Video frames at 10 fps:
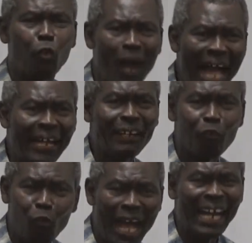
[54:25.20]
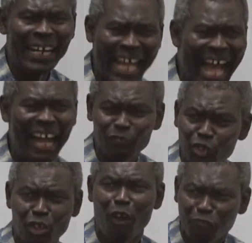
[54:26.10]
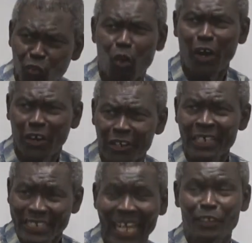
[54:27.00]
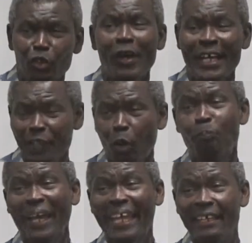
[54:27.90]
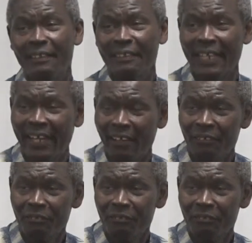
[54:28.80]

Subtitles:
one ounce of word that you ain't obeyed there.